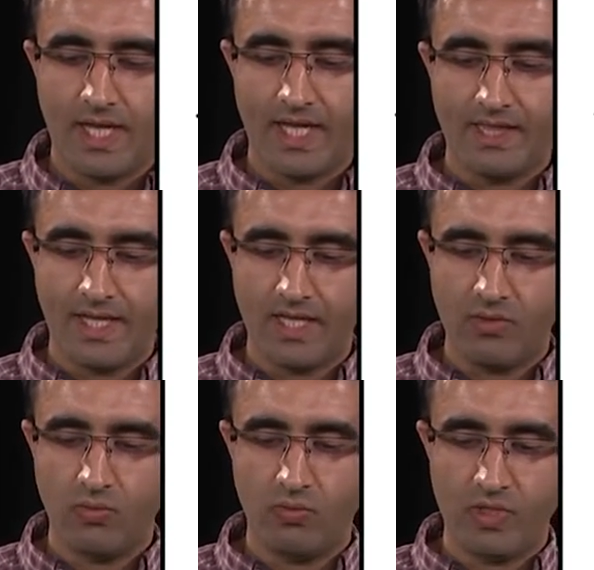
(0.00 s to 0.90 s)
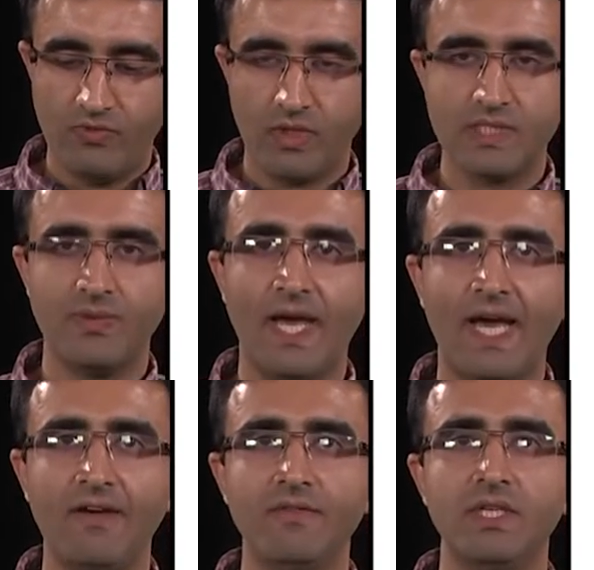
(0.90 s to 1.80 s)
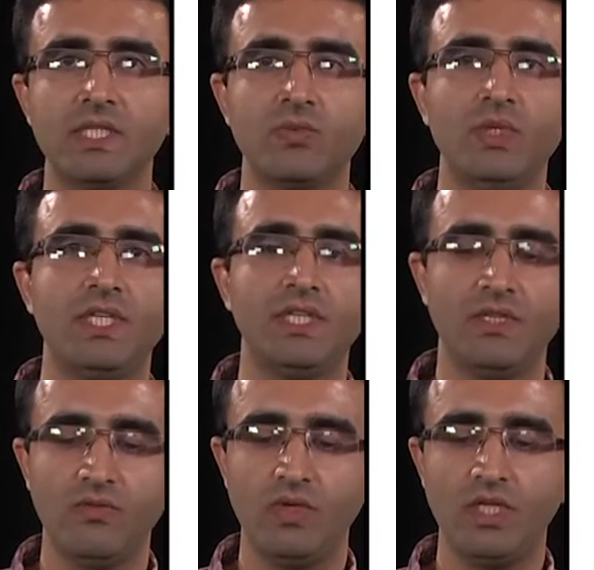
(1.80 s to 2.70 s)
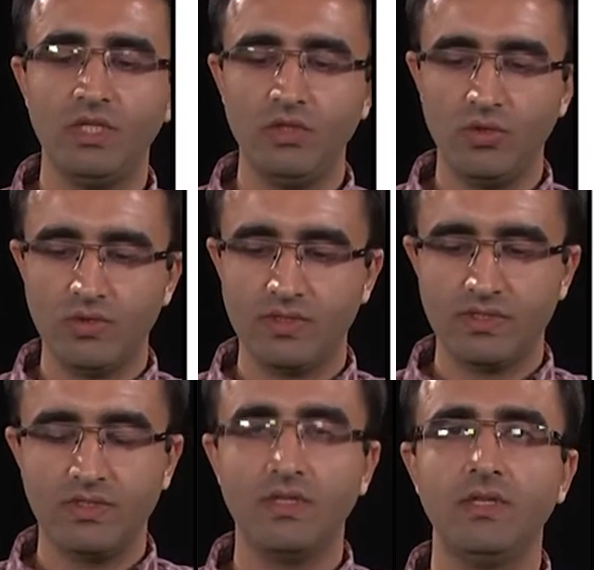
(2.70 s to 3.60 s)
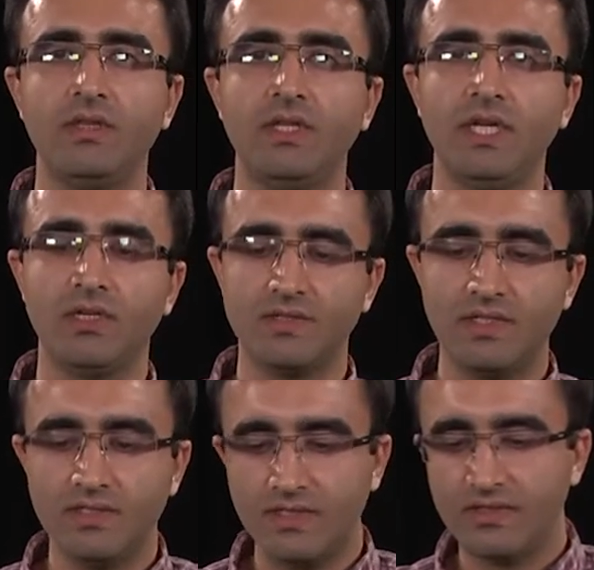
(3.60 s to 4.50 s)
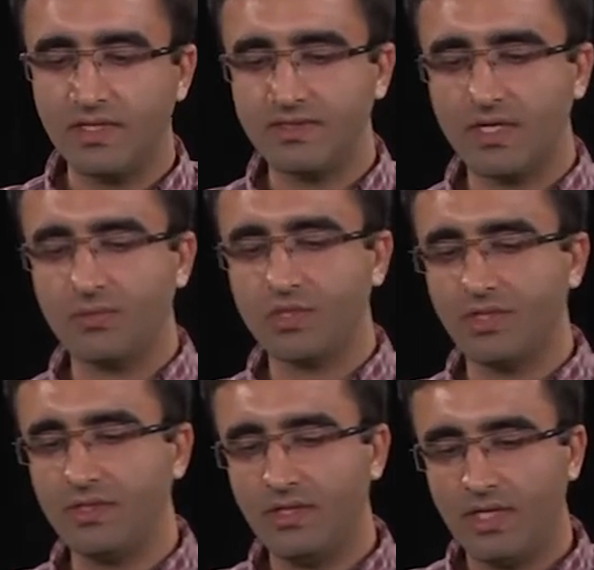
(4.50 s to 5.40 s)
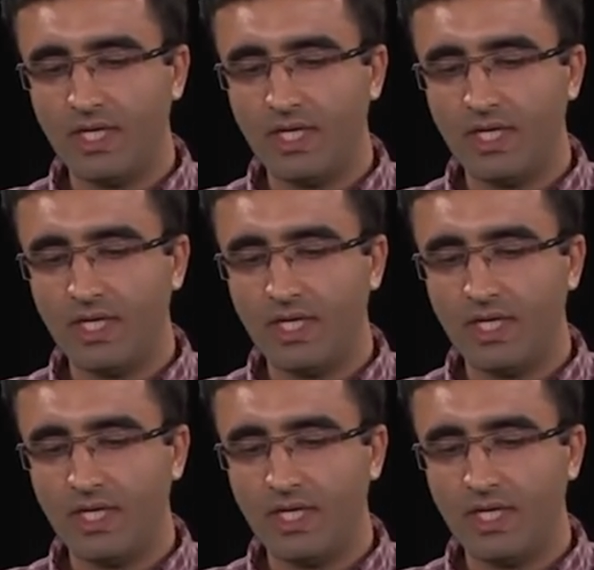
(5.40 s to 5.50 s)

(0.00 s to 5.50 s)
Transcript: And then when, once we have this, we can, we can use the consistency assumption